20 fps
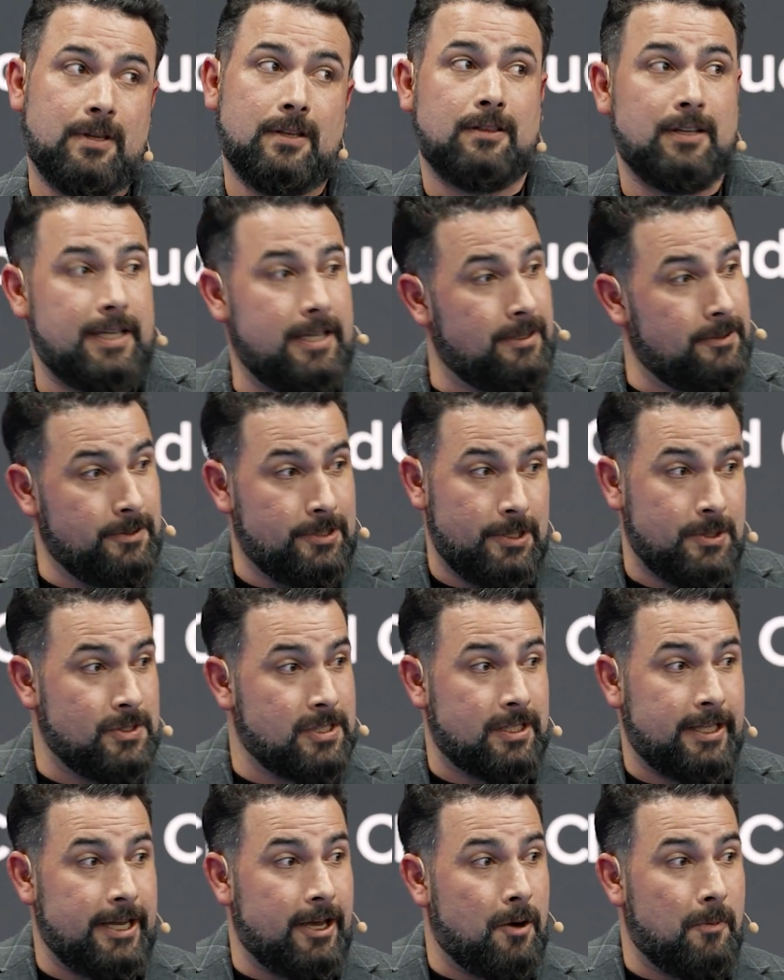can use
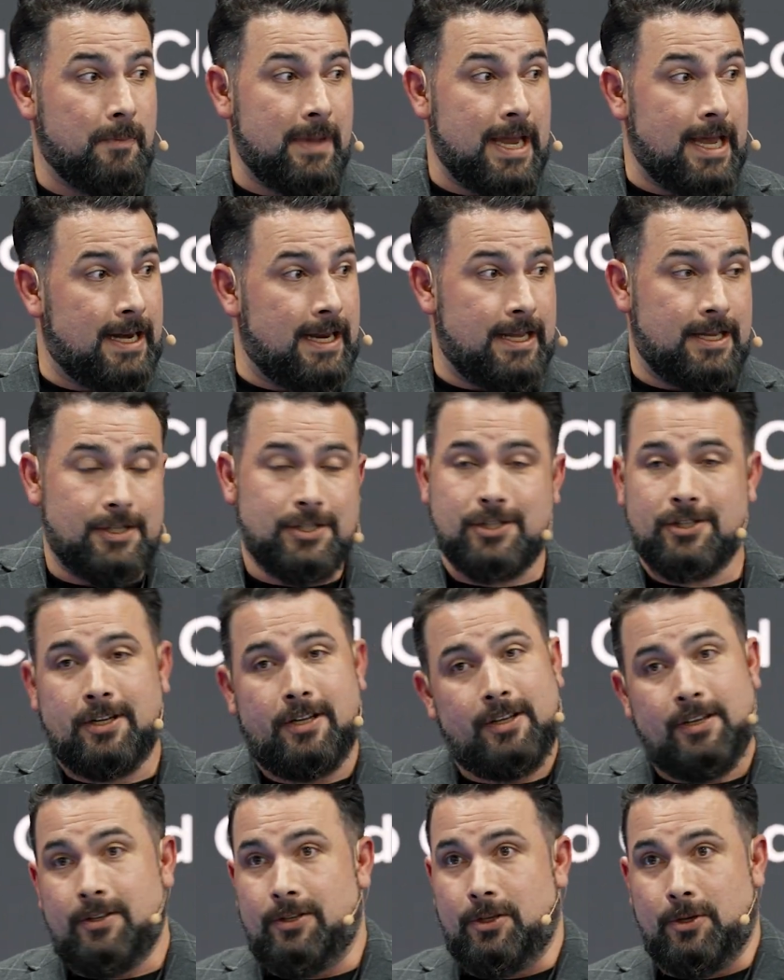Clio Manage.
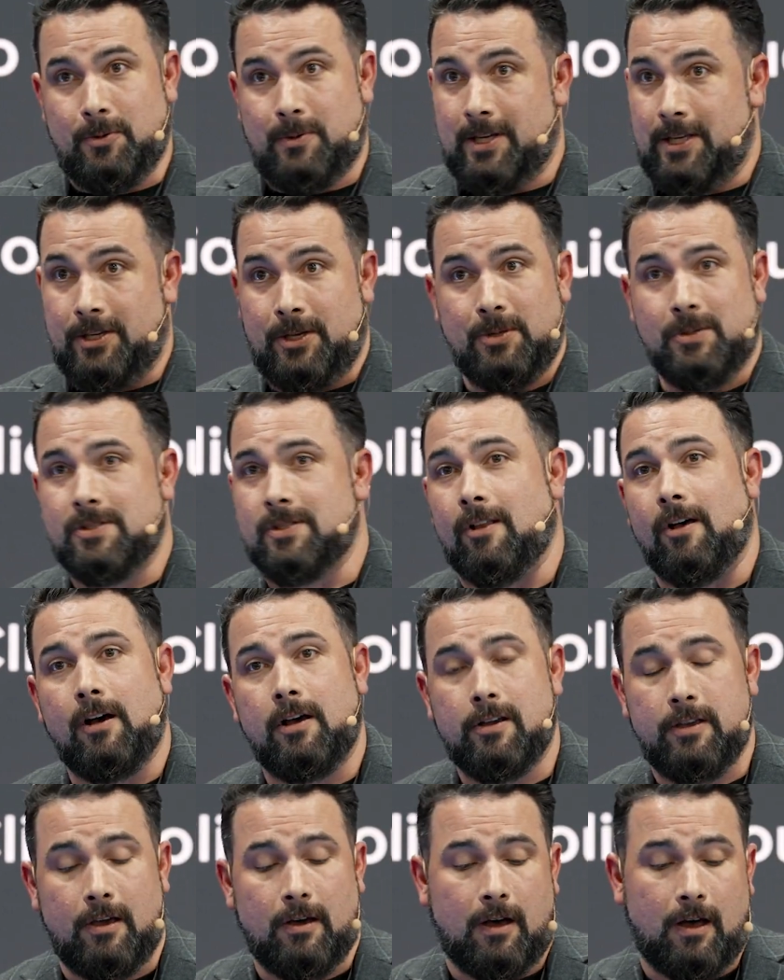You can use
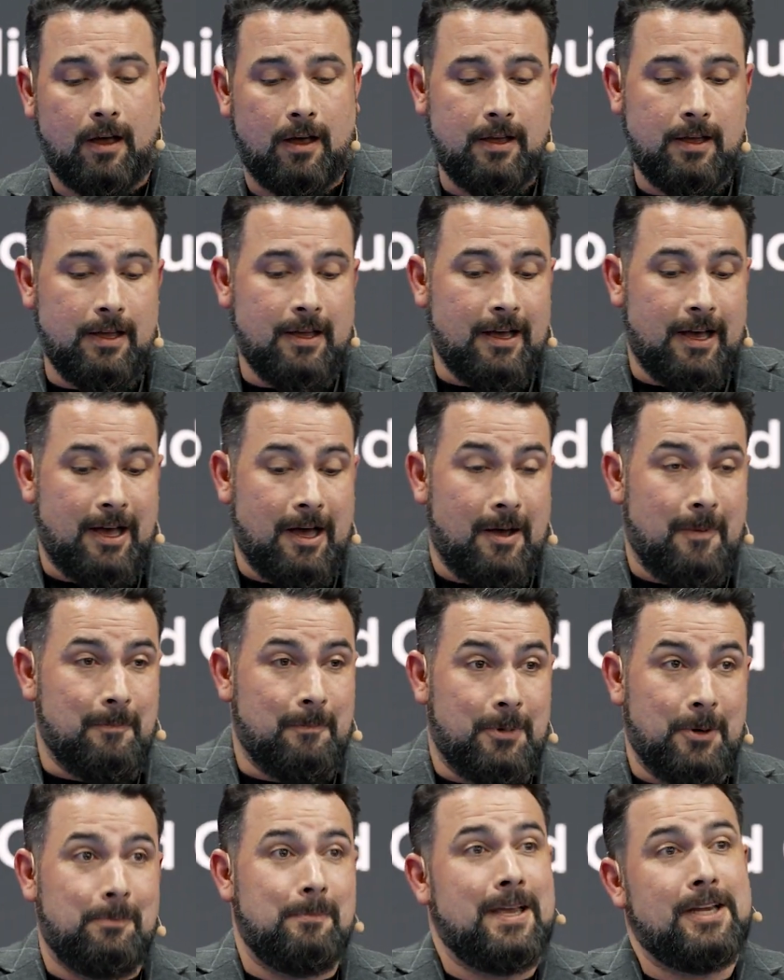Lawyaw.
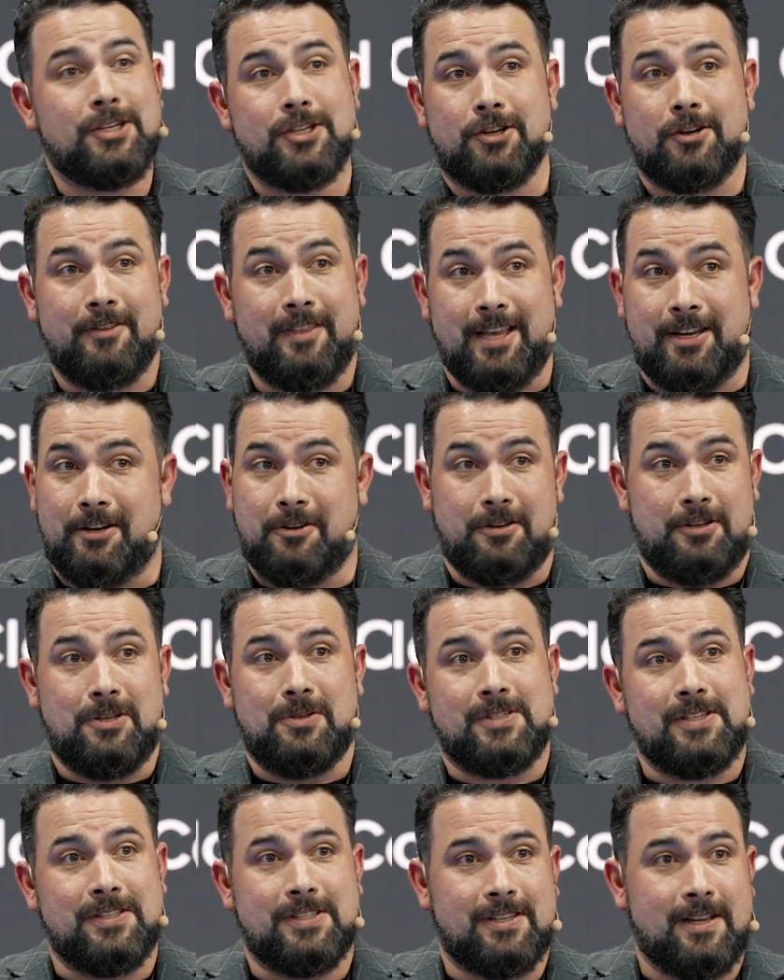Um, but make sure that you're
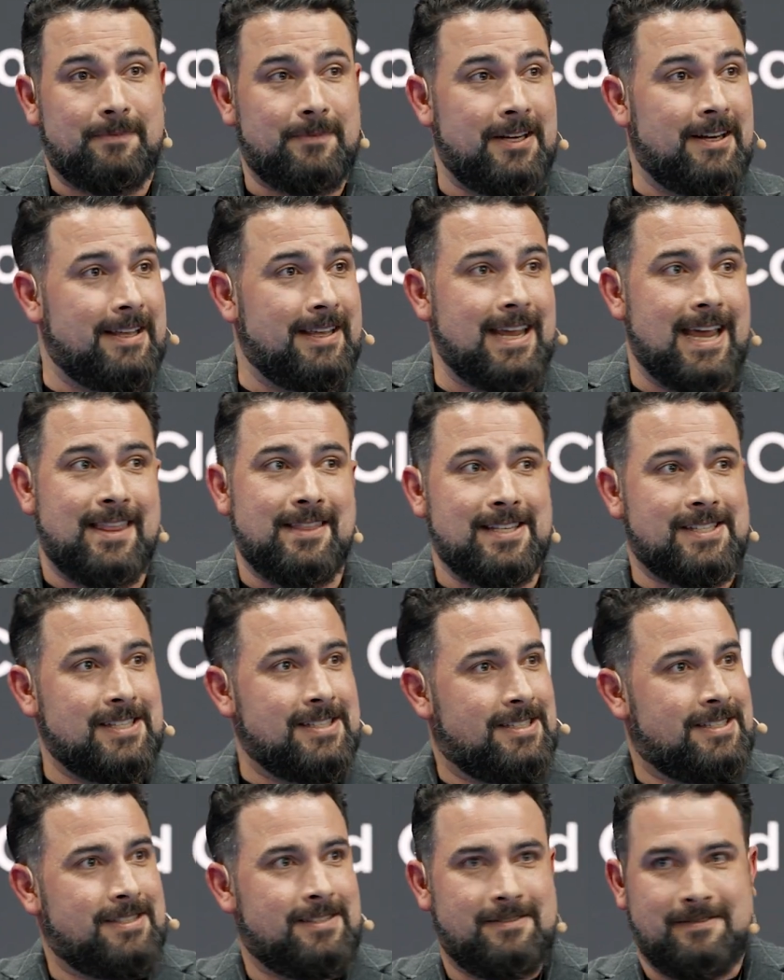using something. Again, this
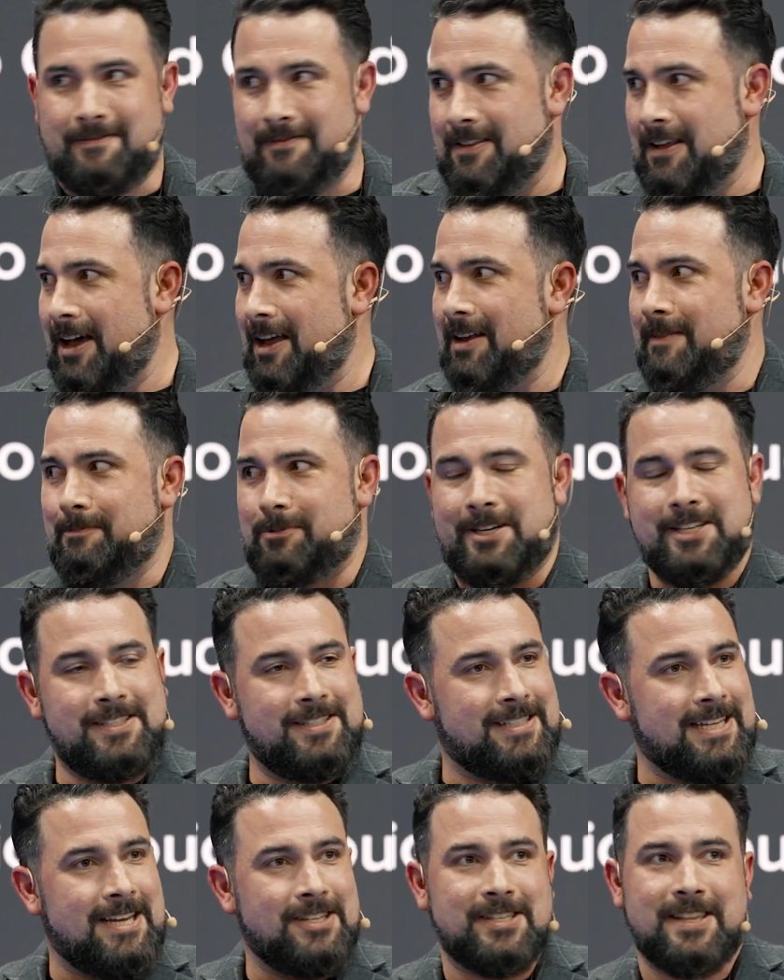is not a
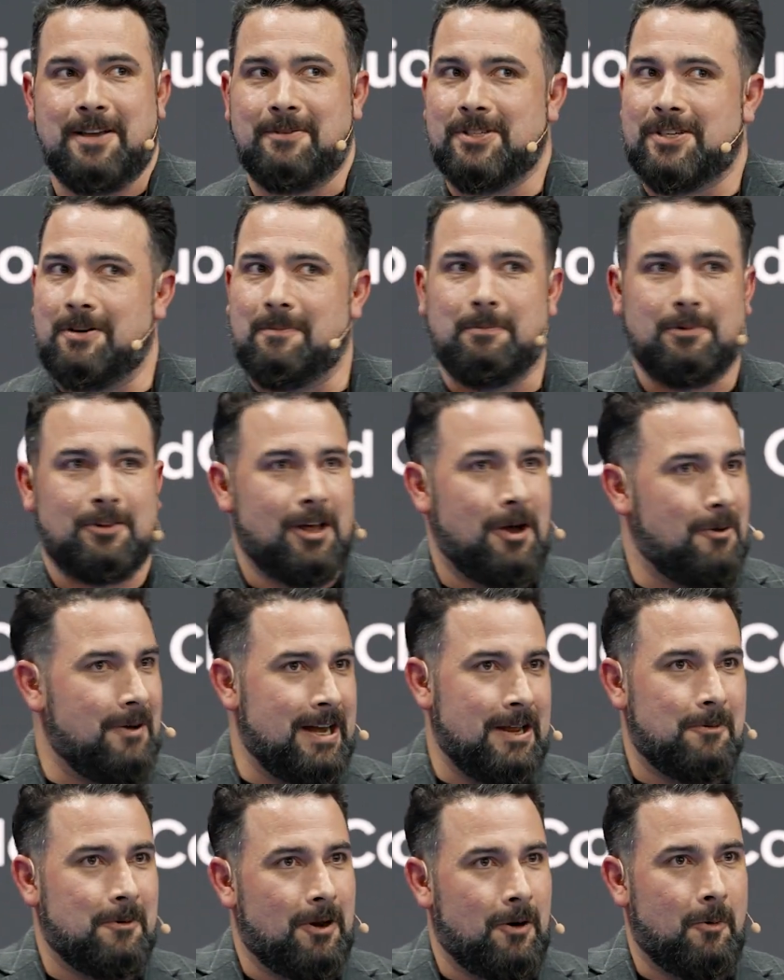presentation that was going to blow
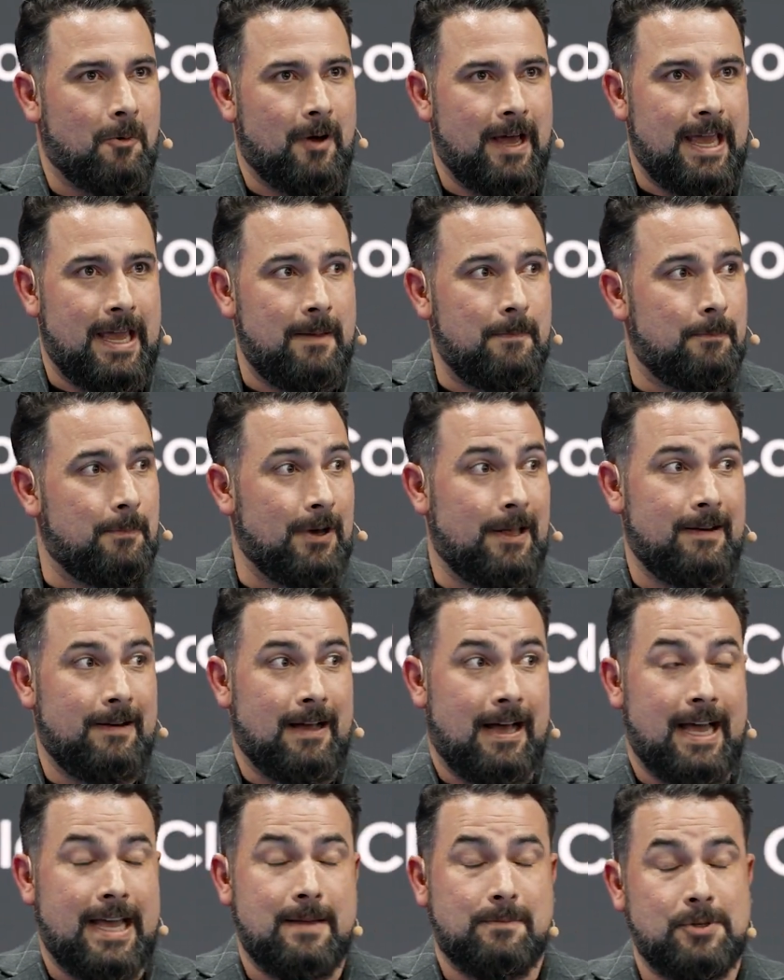anyone away, but
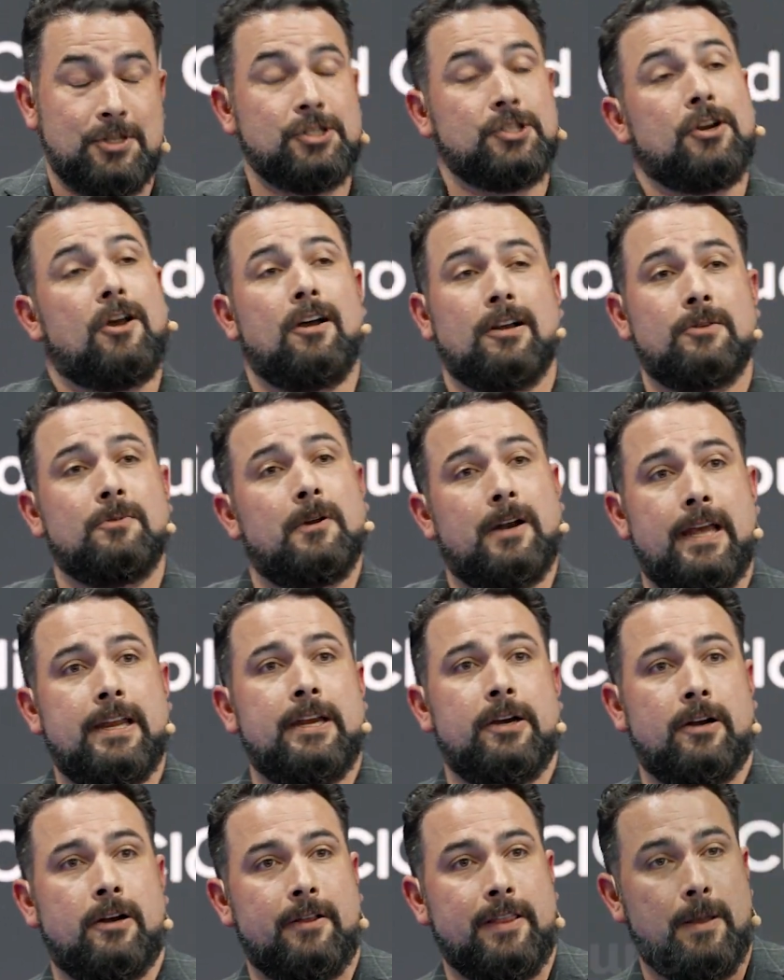I am shocked when I
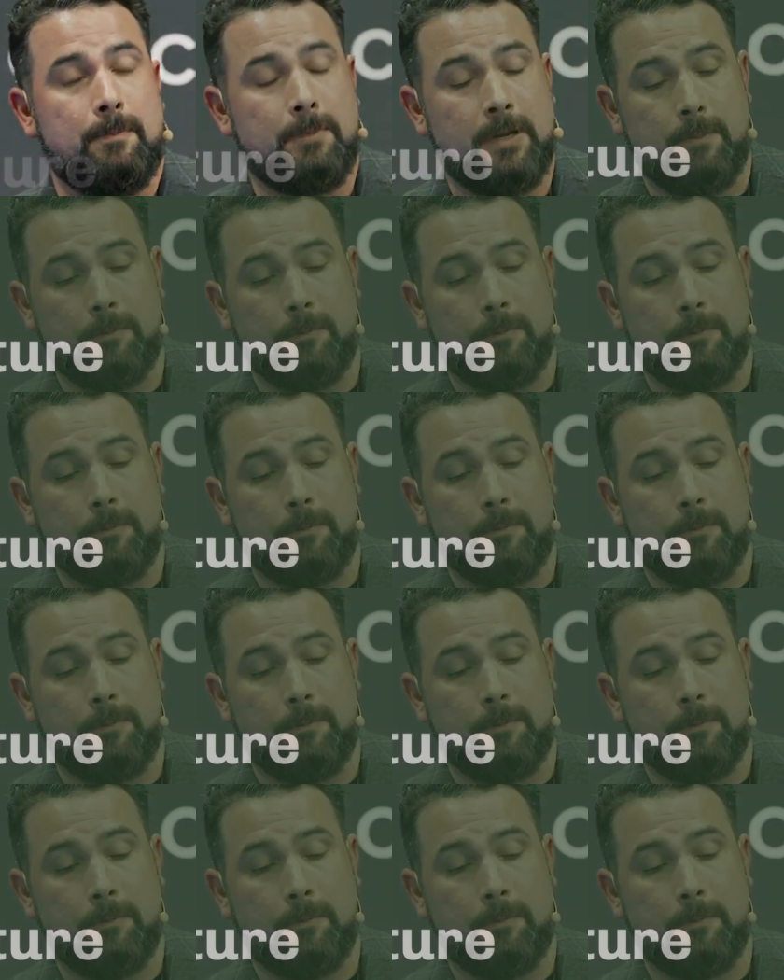hear that